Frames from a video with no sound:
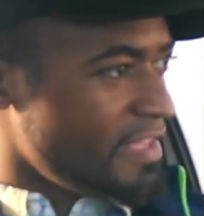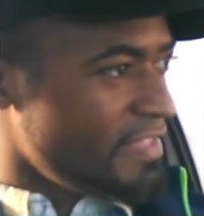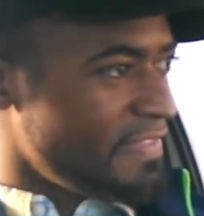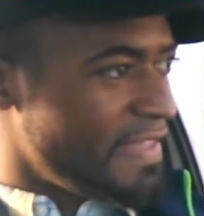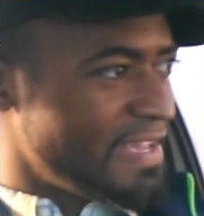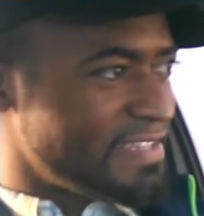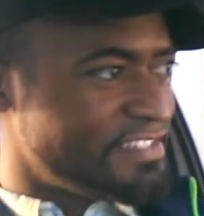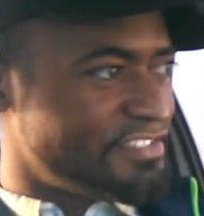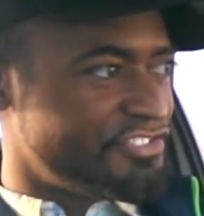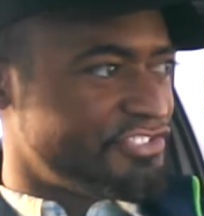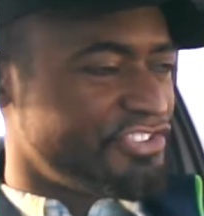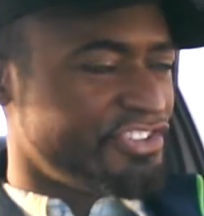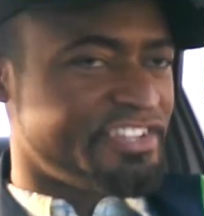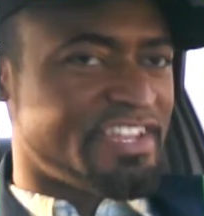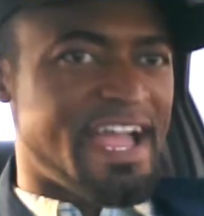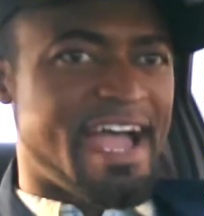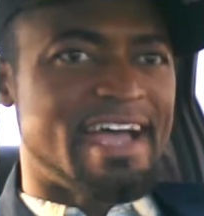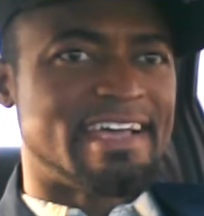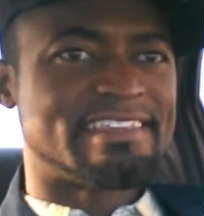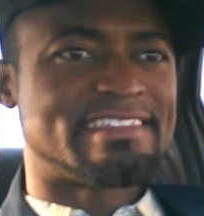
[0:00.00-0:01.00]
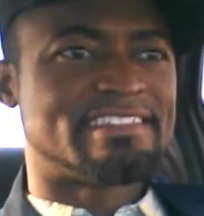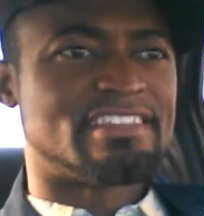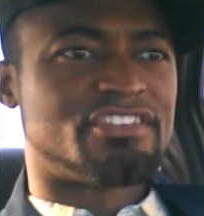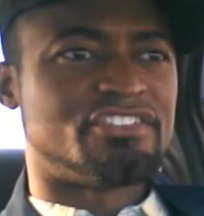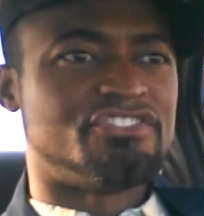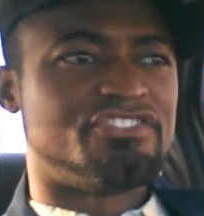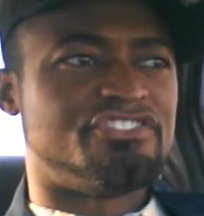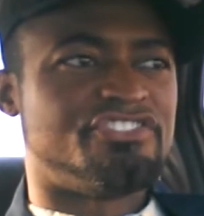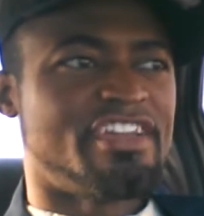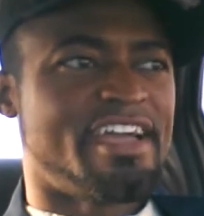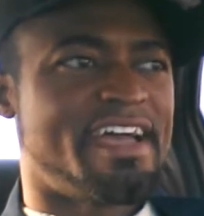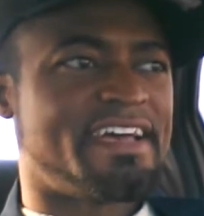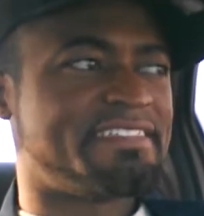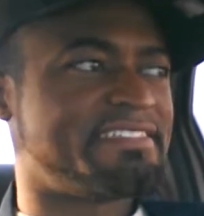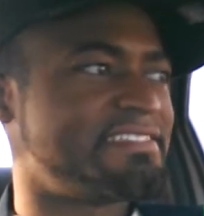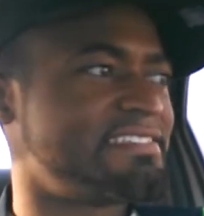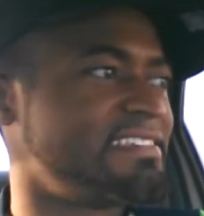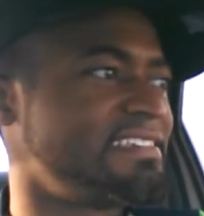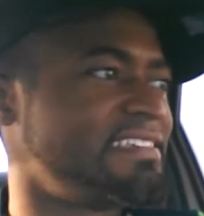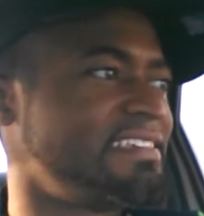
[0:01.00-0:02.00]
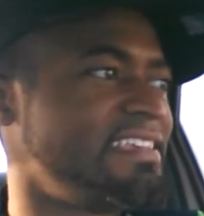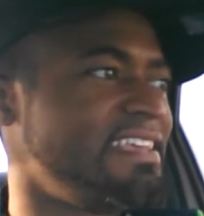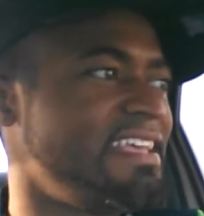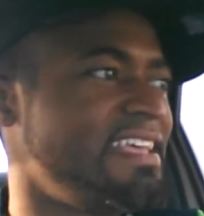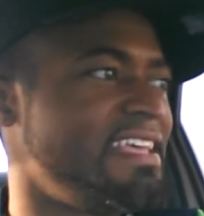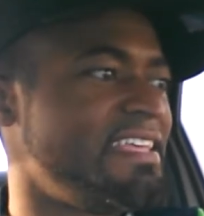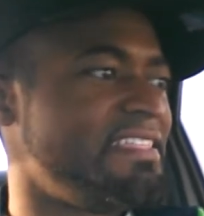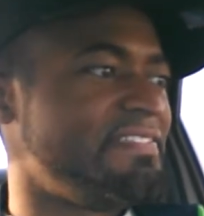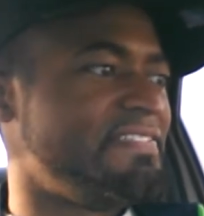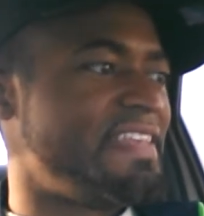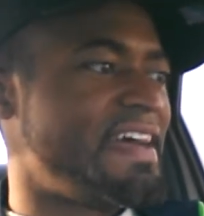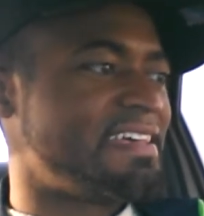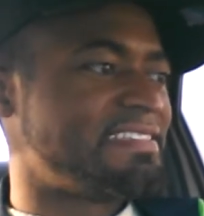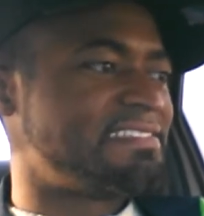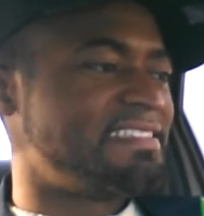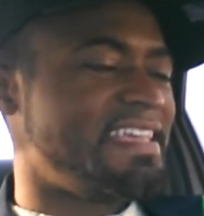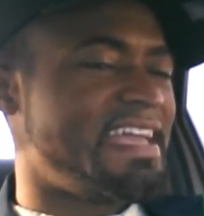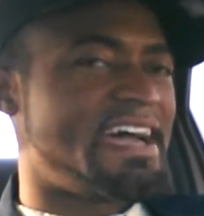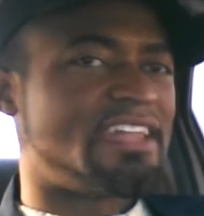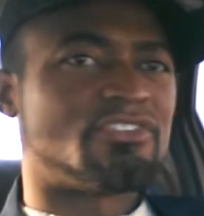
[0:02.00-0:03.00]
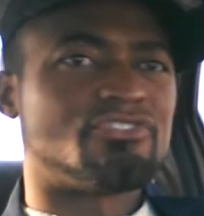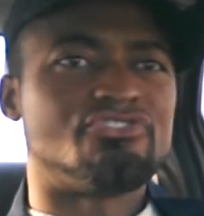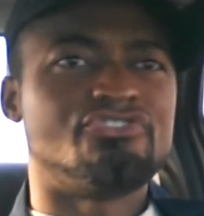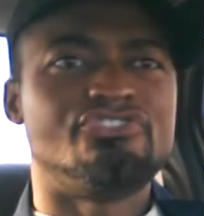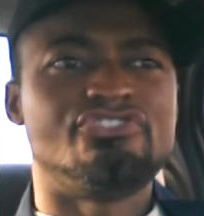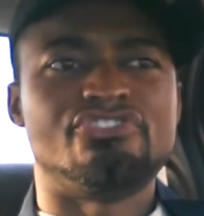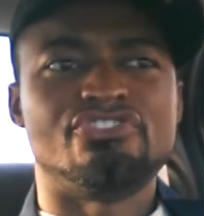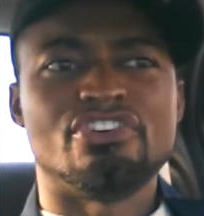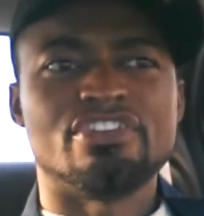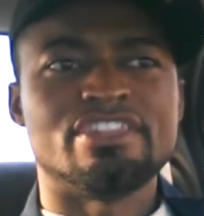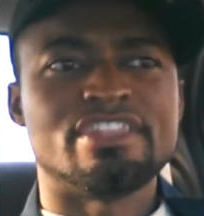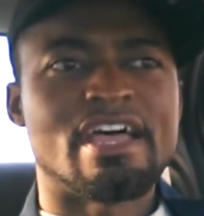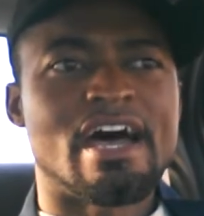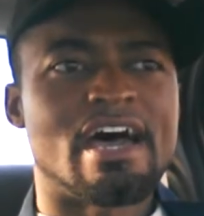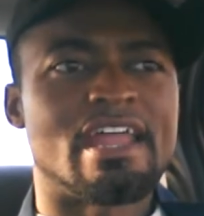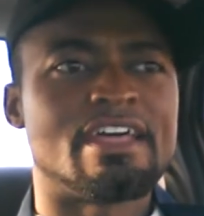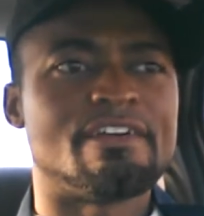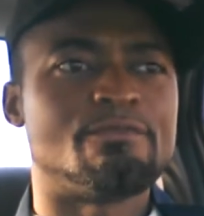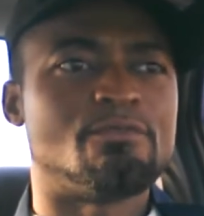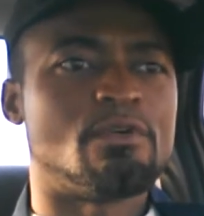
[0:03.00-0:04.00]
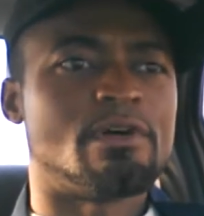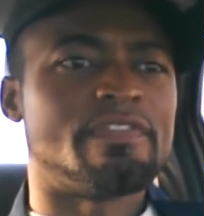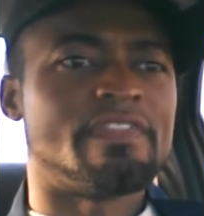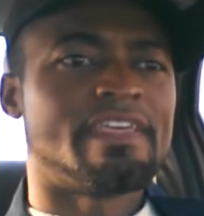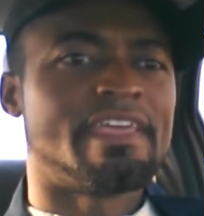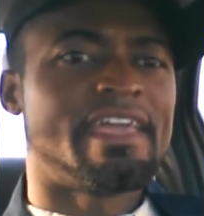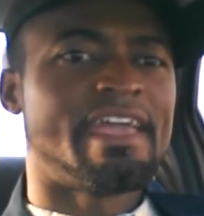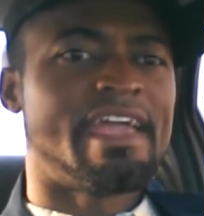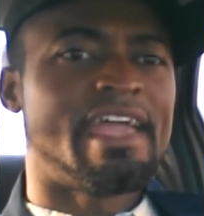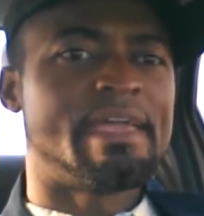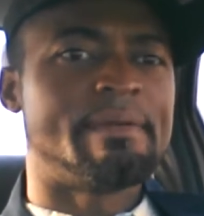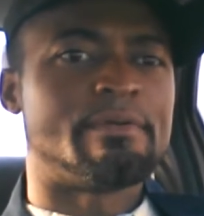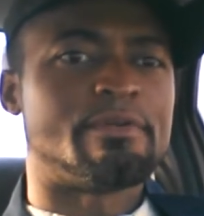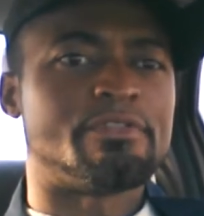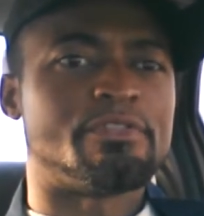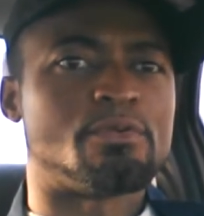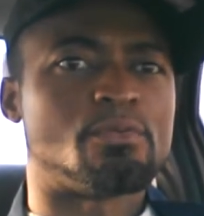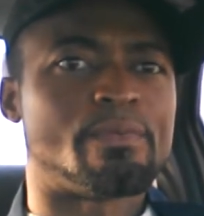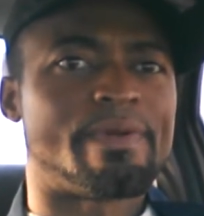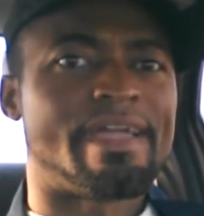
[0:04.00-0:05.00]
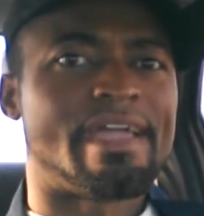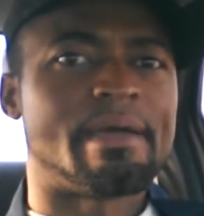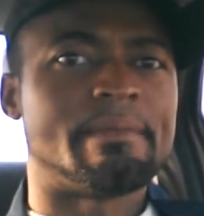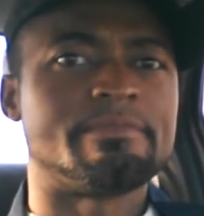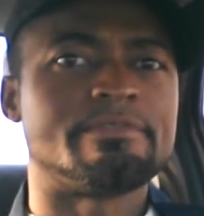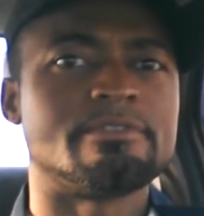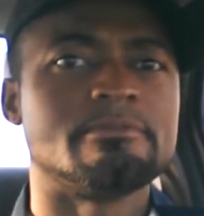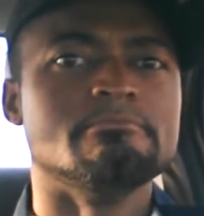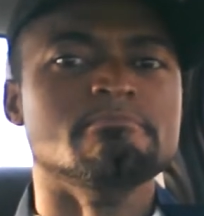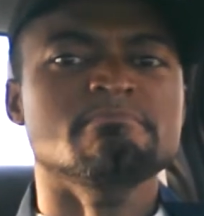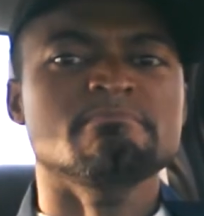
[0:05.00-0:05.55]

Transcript: that should not suggest that Seattle should not have won the game, or the Rams,